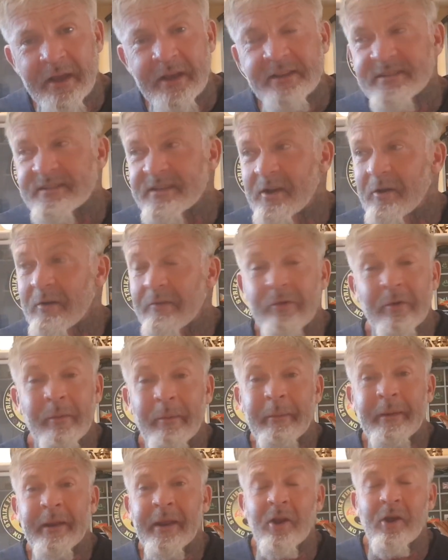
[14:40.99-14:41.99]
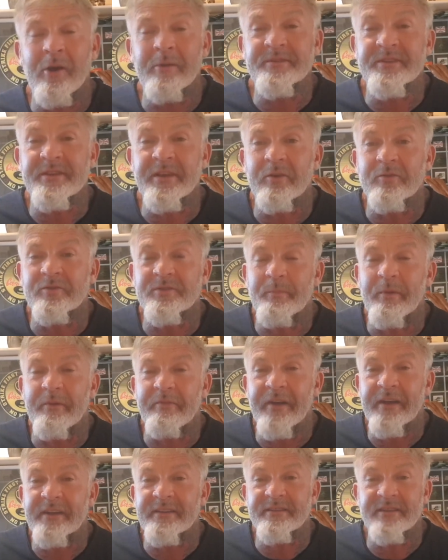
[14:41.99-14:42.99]
So from an unarmed skills
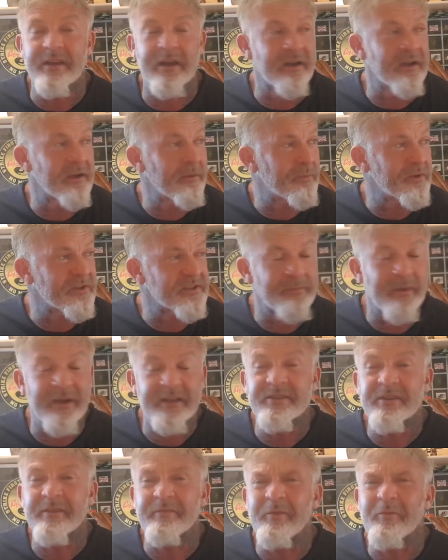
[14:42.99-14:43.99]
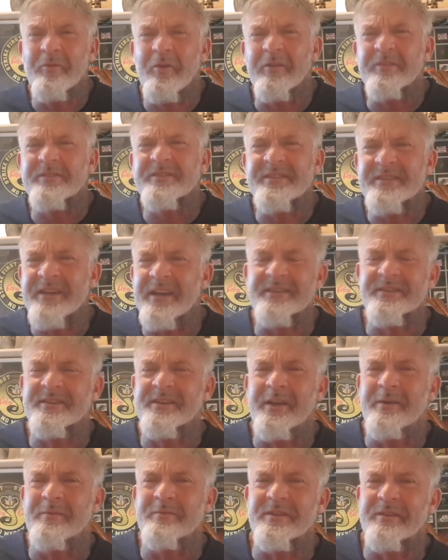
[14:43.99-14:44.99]
perspective, you've got 6
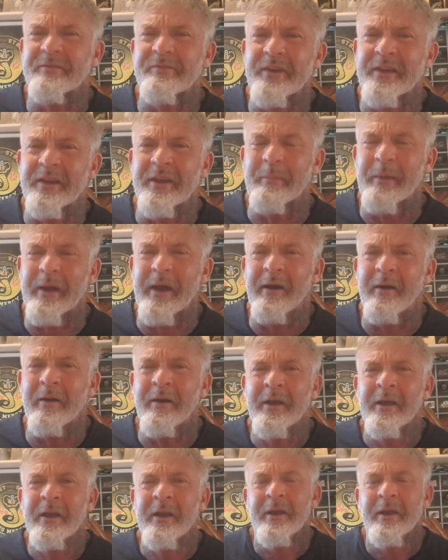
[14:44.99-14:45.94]
skills to think about.